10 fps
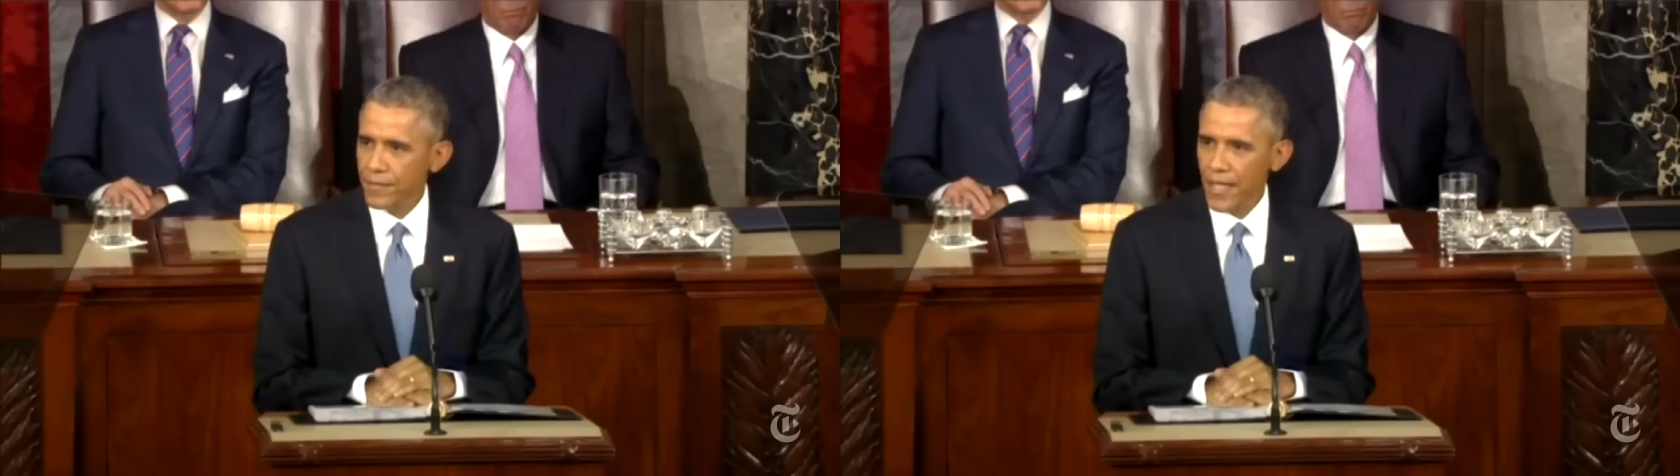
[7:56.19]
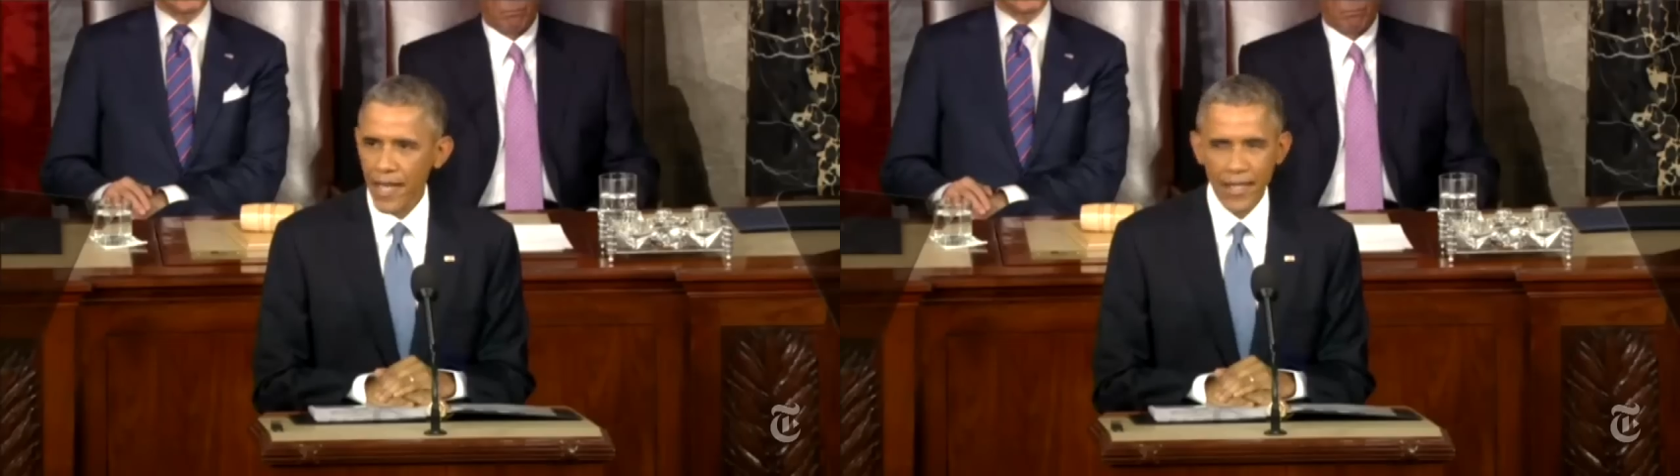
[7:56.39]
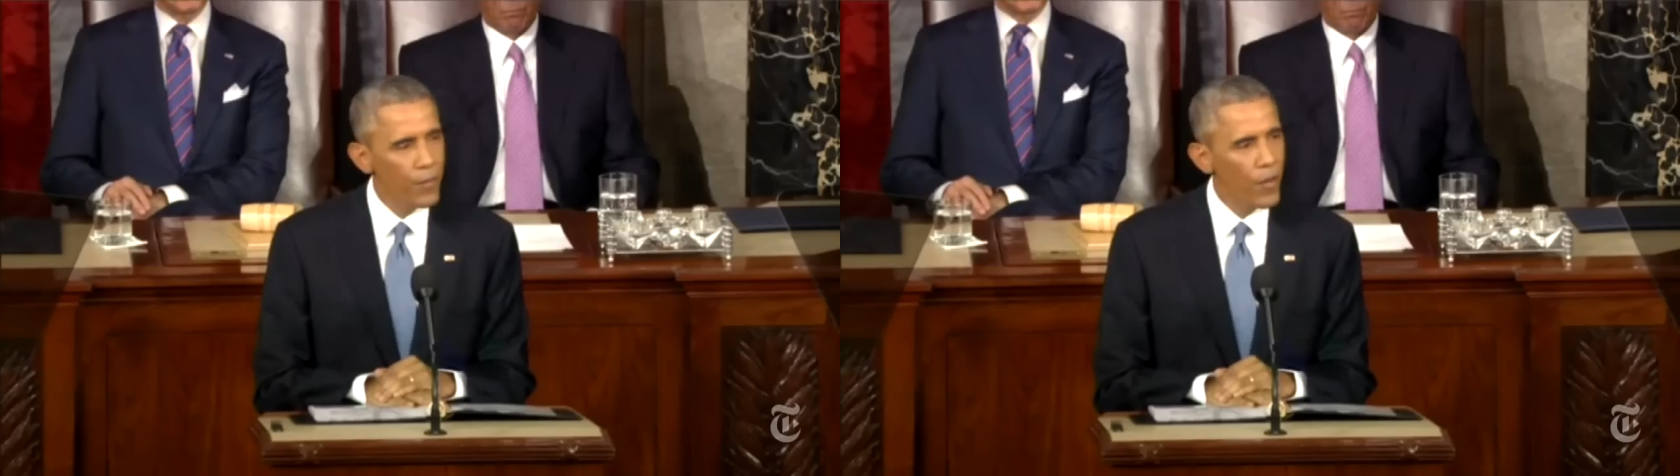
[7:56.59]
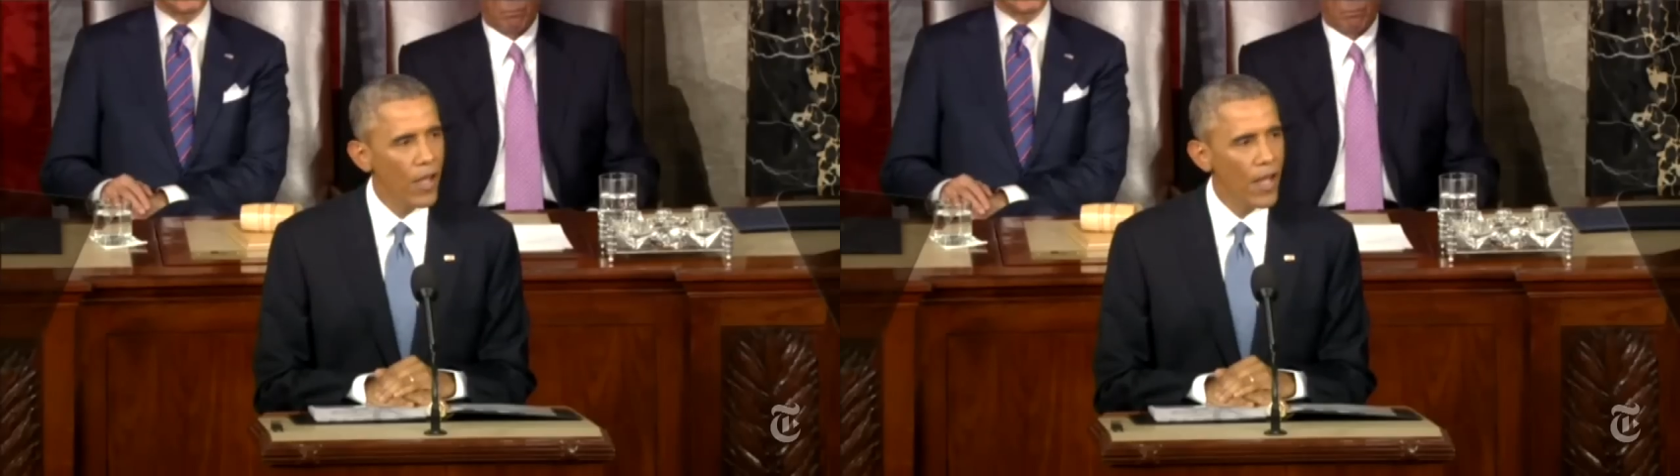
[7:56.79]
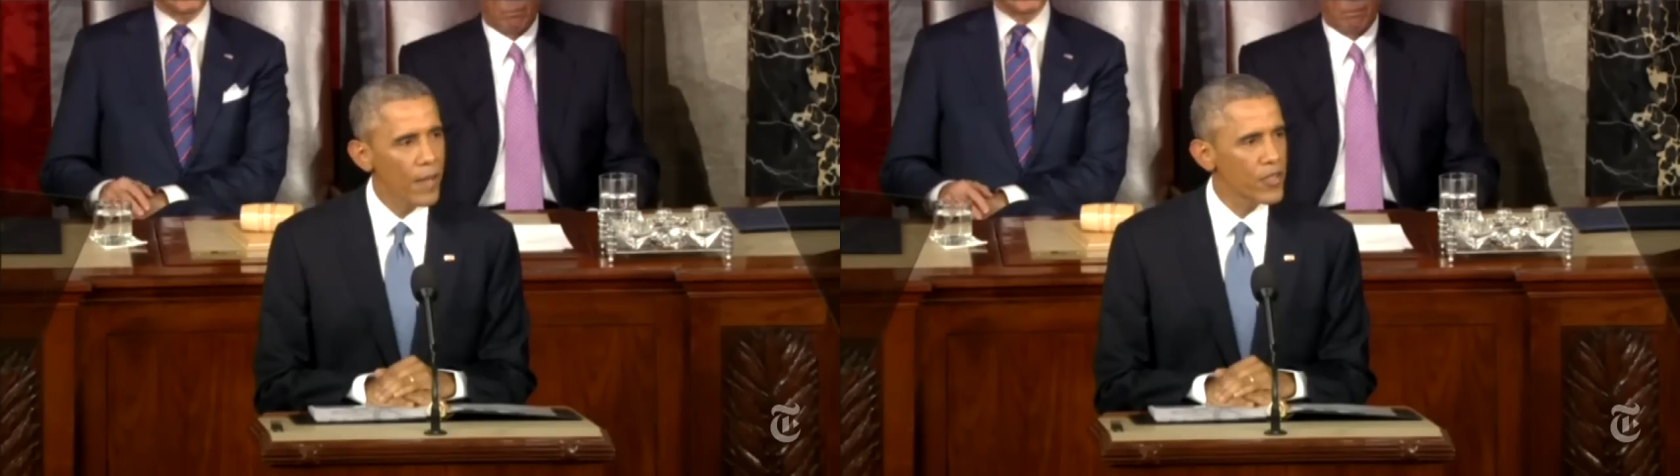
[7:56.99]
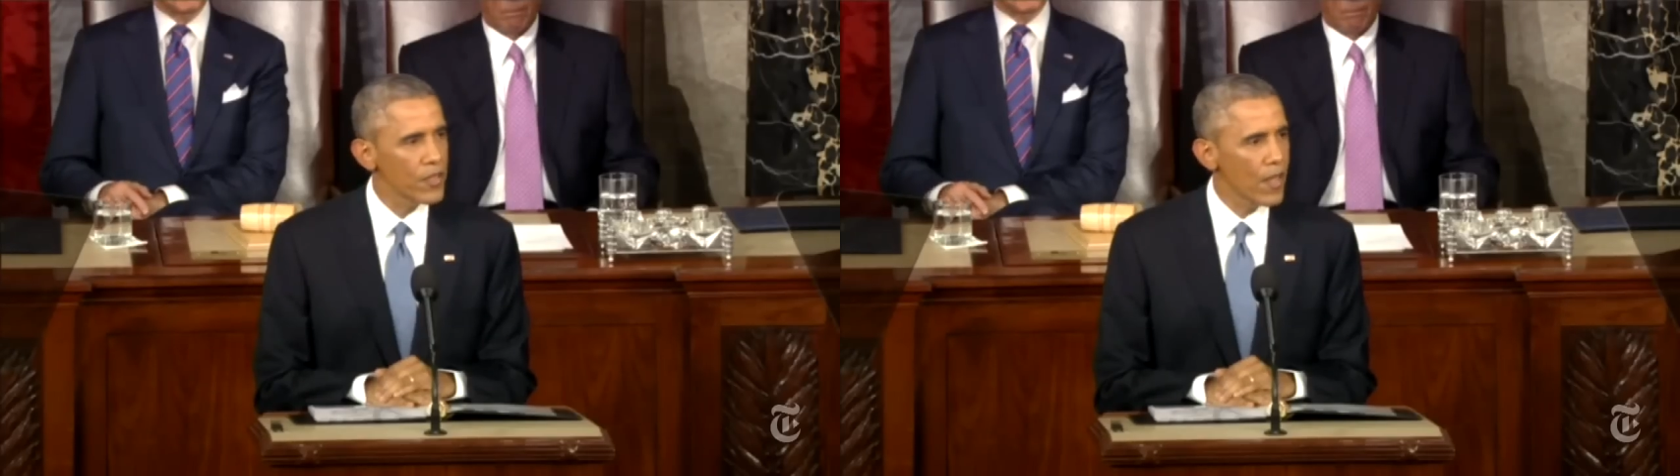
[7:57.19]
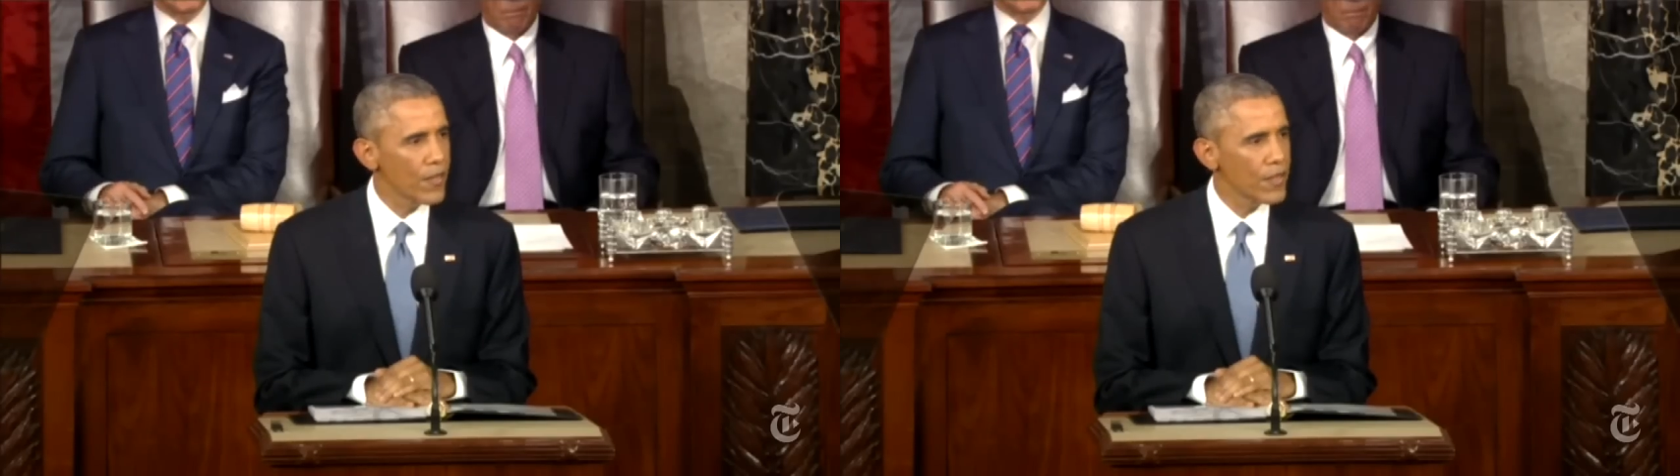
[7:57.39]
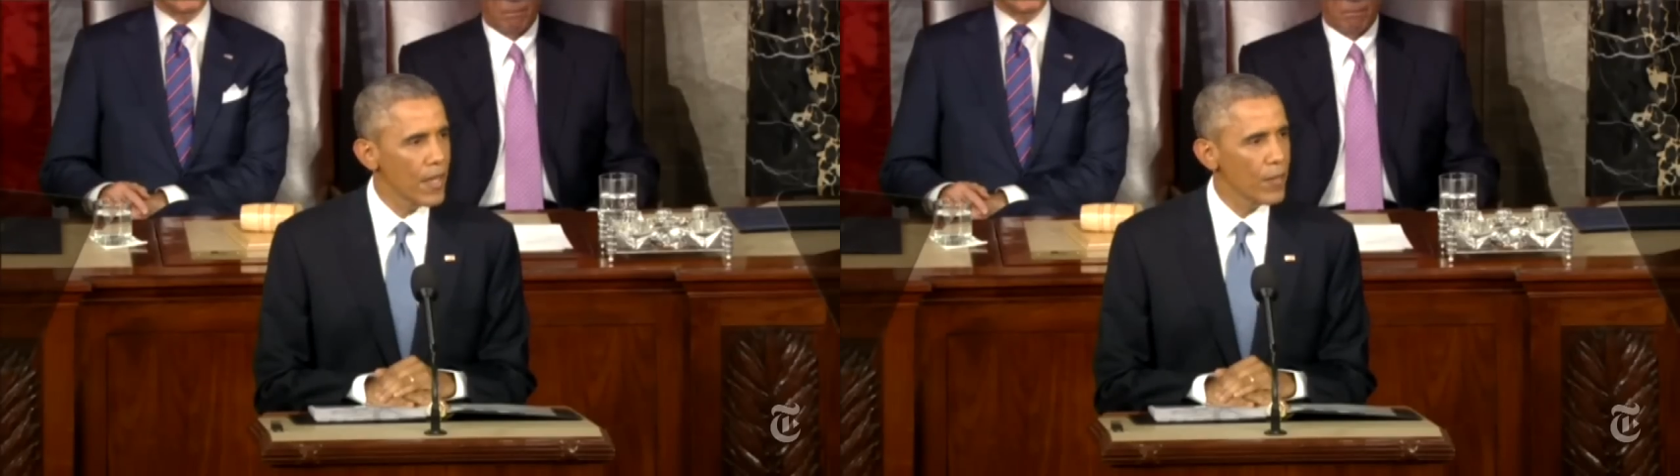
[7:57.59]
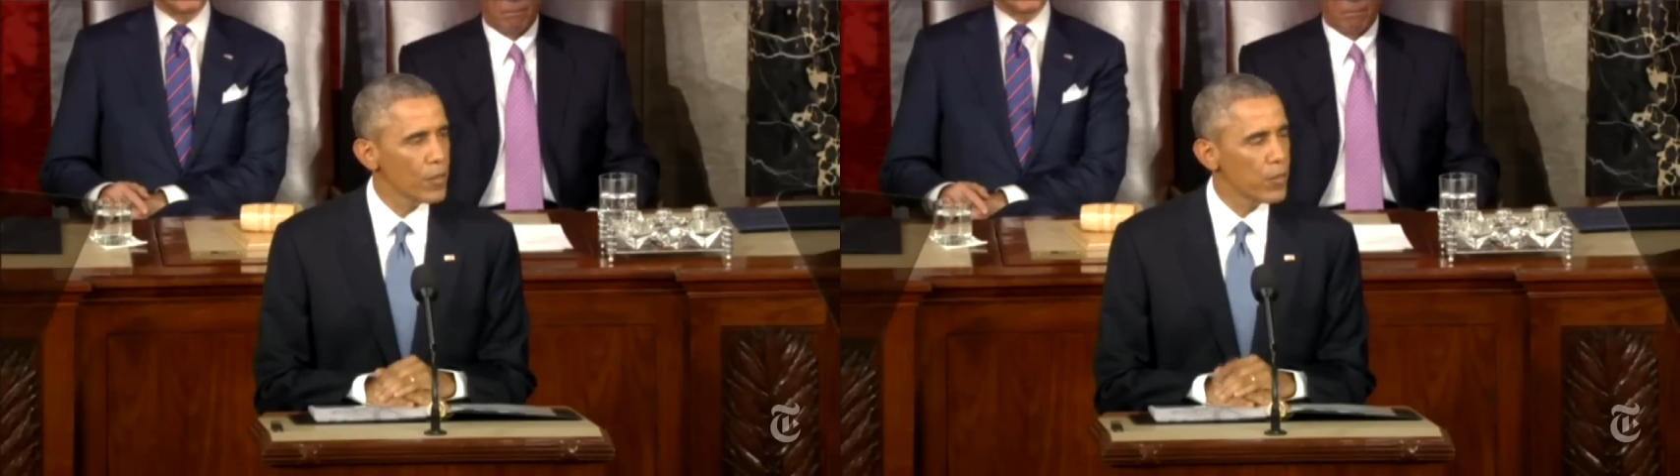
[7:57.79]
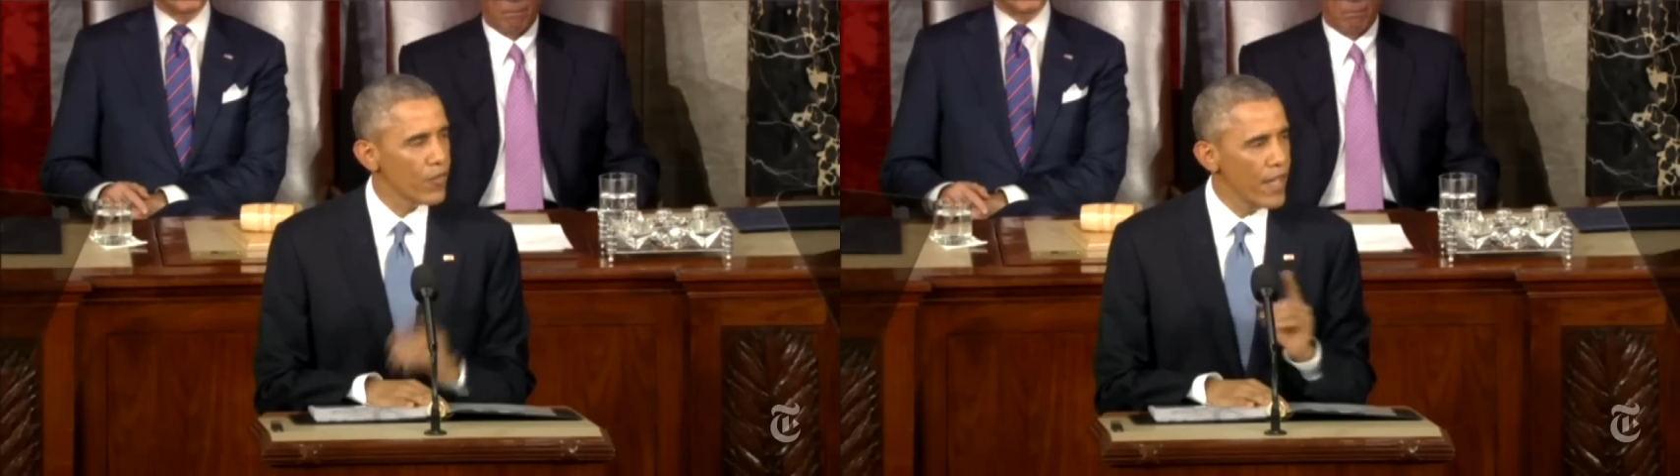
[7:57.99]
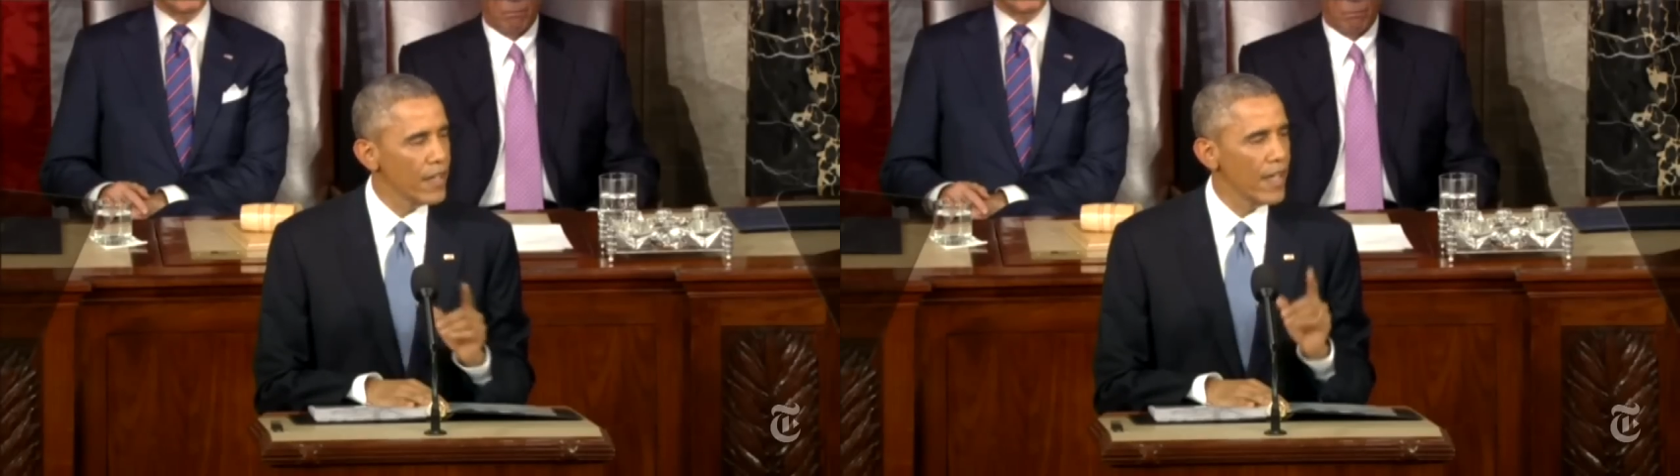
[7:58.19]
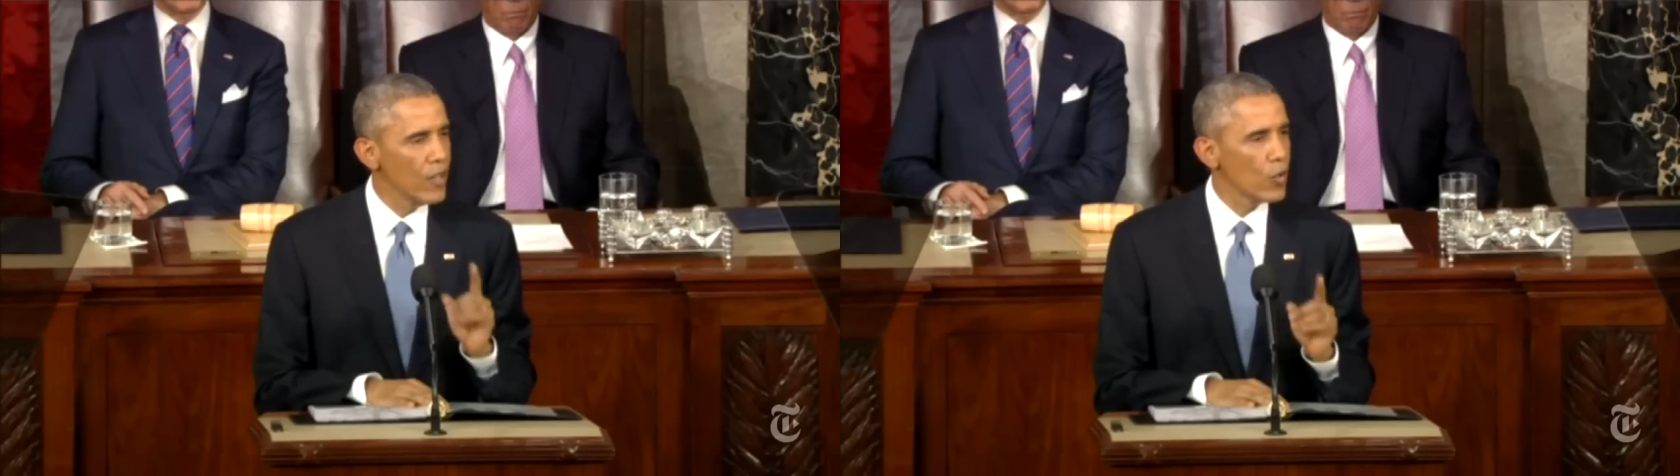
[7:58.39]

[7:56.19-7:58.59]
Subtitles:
And I keep all options on the table to prevent a